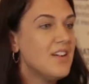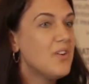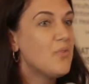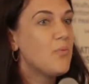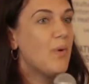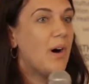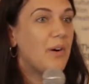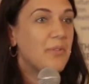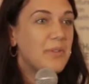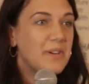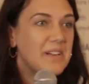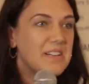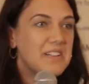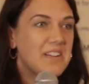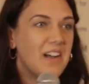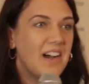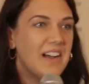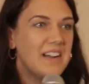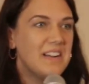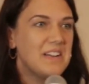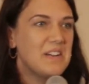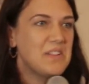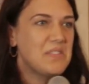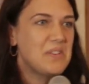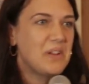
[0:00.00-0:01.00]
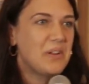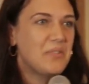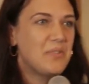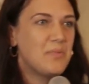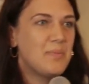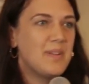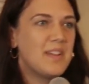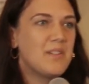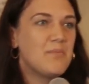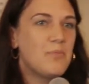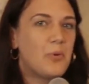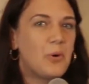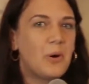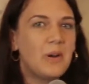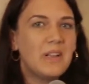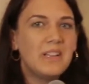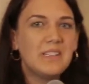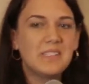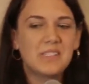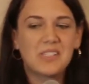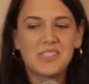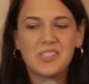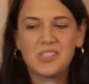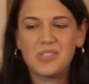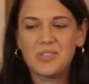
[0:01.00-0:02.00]
While we're in Ghana, I thought it would be
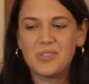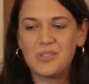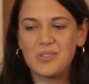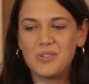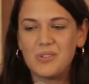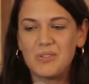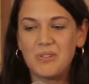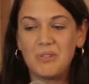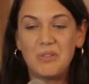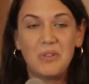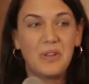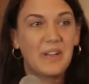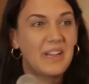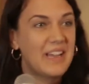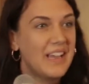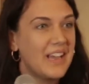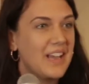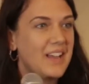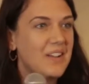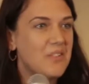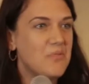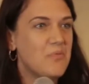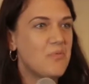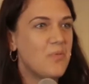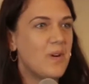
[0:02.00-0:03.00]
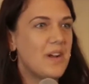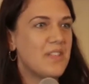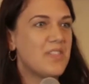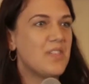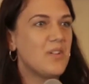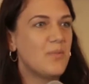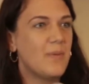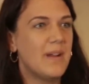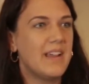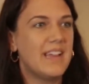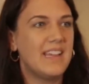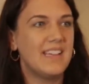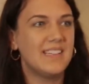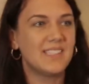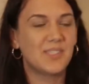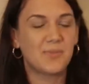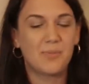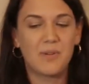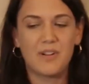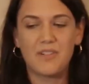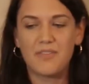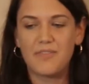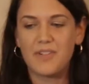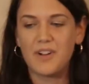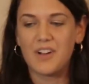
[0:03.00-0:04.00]
important to look at what the rankings
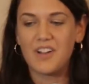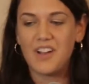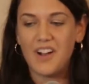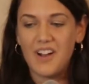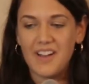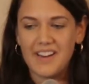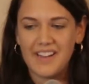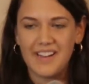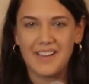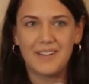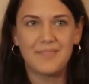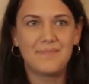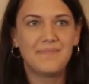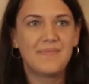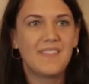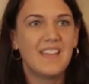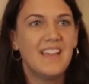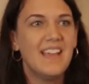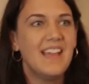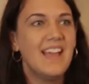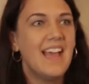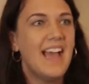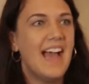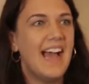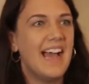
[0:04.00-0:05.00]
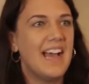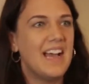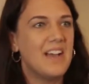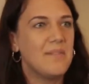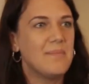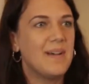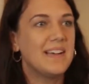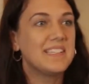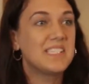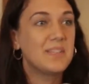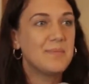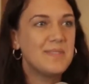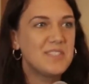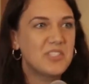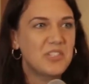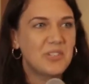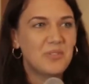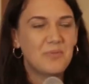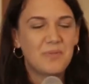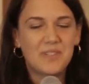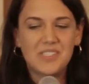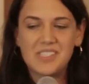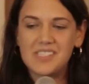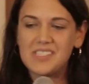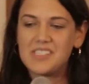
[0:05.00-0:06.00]
were for Ghana. As I mentioned,
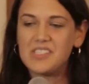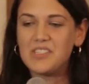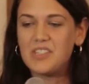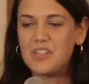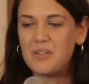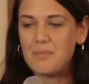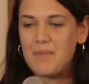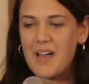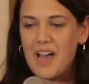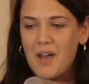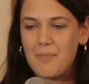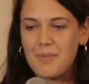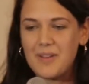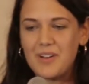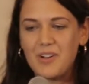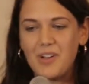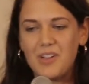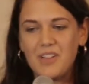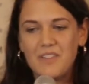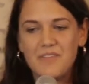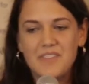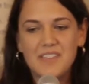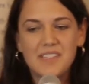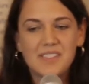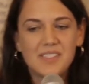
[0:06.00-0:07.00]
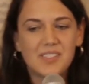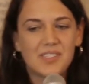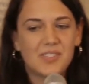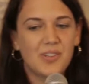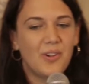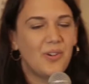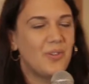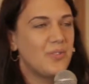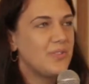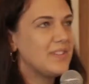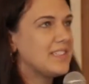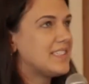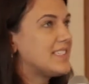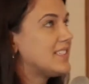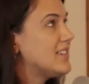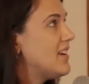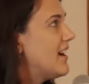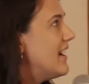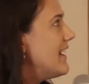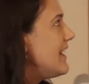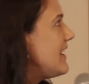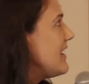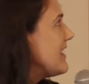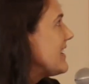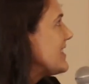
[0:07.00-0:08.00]
we're still mapping all of this, so it's
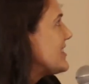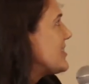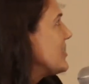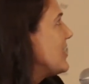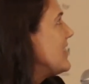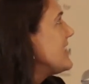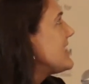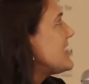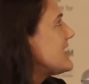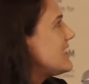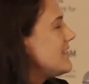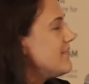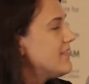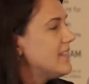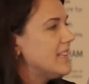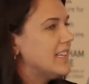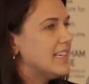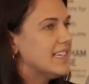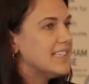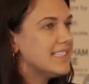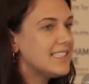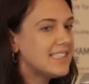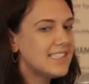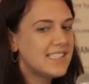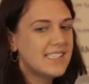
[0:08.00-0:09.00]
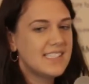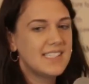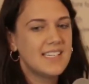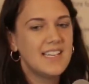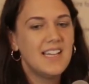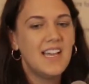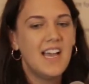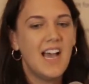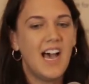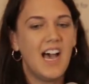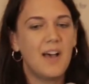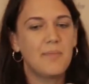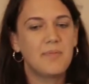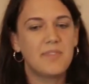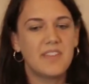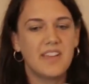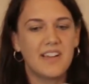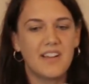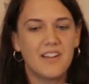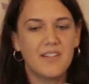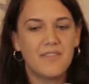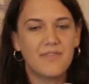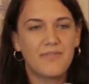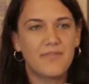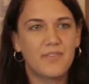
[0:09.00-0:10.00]
not an exhaustive list up
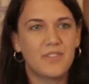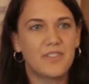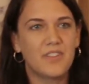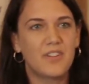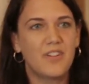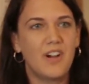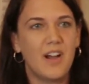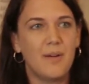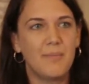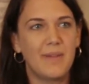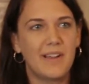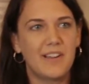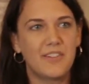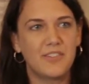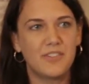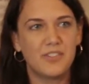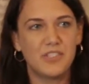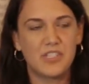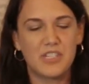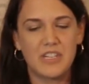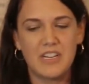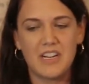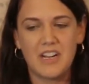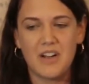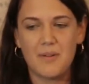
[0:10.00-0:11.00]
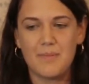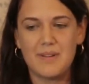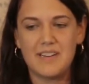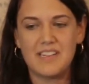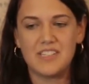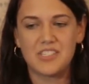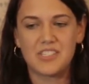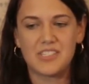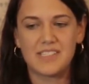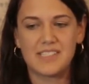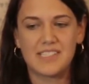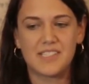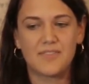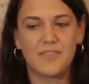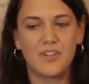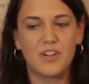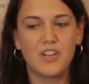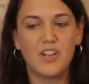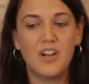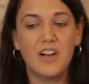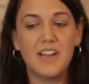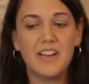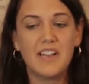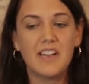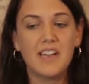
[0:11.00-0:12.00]
there for the crop micronutrient combinations for
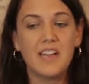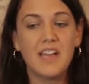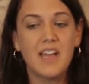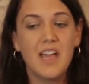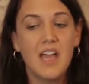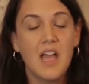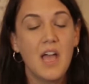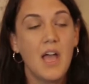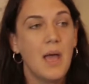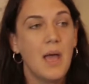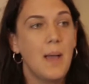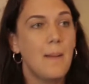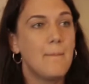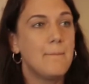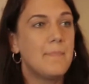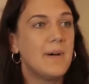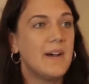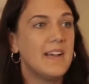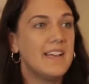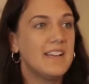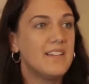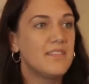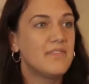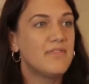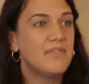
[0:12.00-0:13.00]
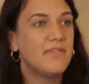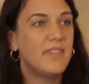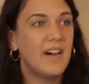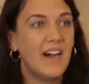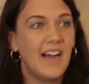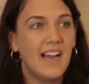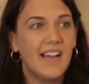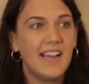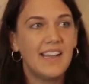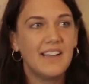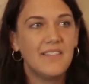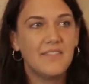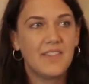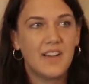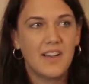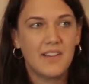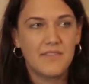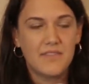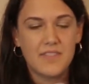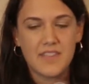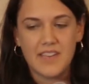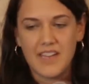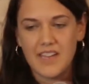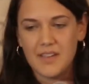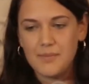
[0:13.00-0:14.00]
Ghana, but 5
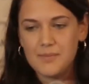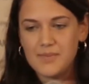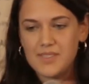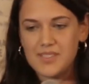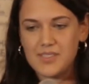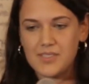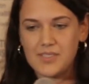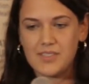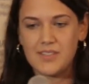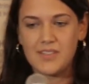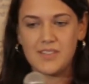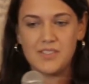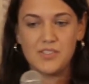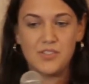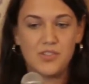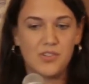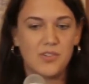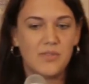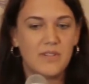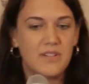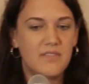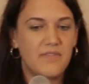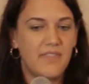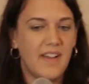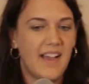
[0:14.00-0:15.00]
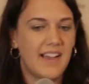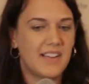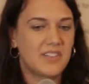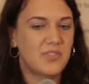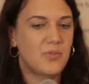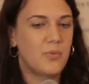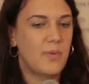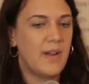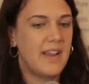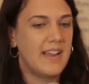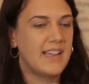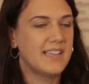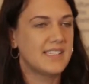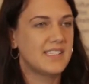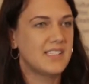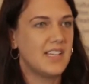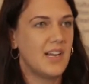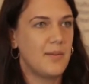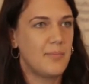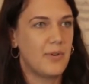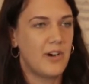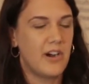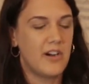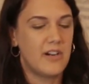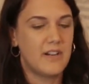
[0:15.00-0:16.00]
of them do in fact rank as
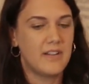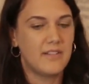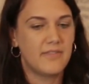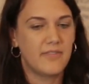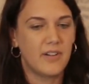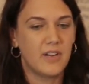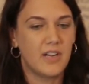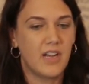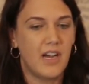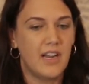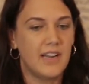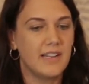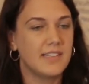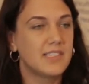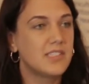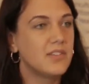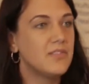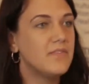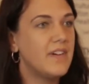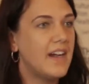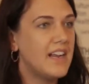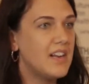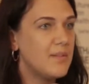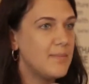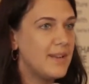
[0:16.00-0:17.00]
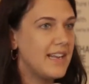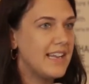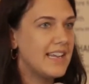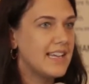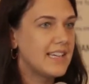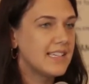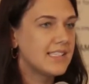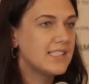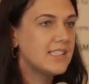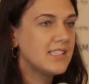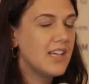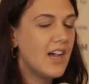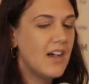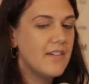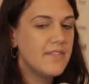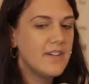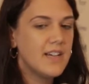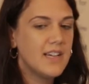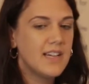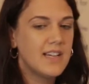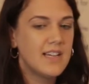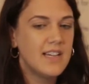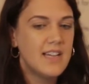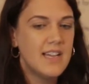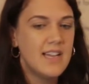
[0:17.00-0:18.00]
top priority for Ghana. So vitamin A
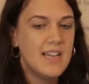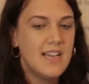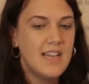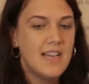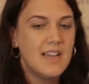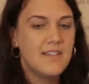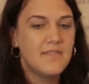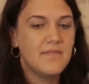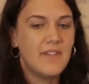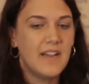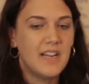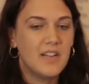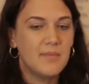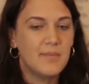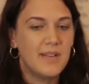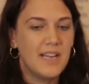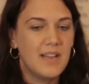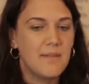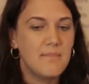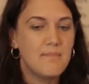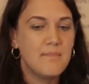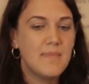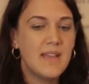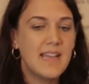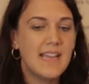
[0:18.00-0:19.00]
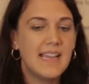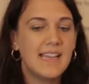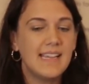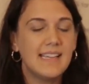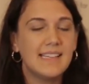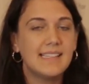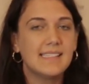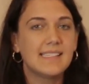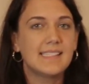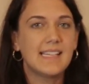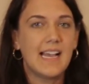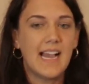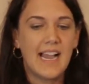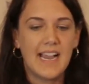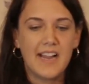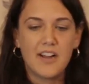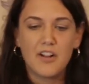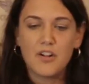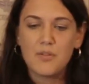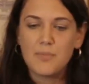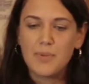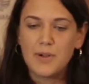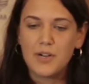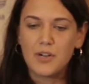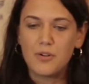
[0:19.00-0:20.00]
cassava, vitamin A maize,
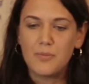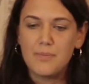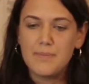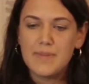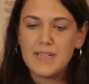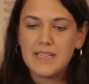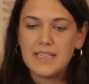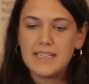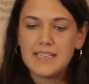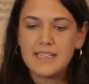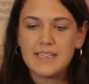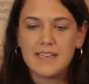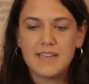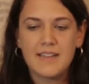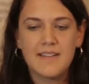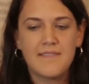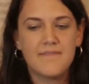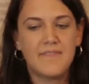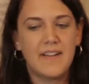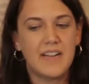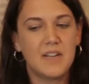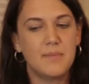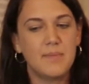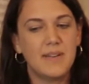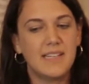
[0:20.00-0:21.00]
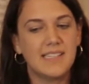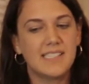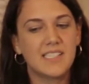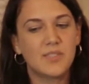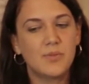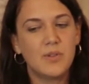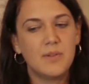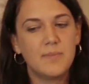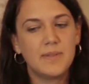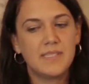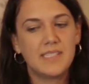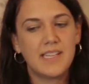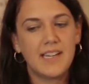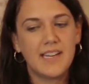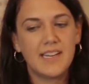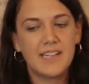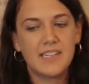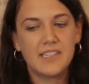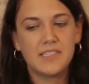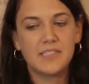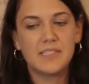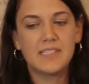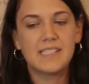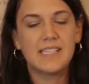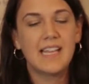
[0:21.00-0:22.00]
iron pearl millet, vitamin A sweet
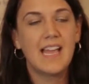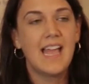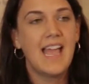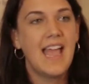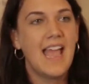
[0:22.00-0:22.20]
potatoes,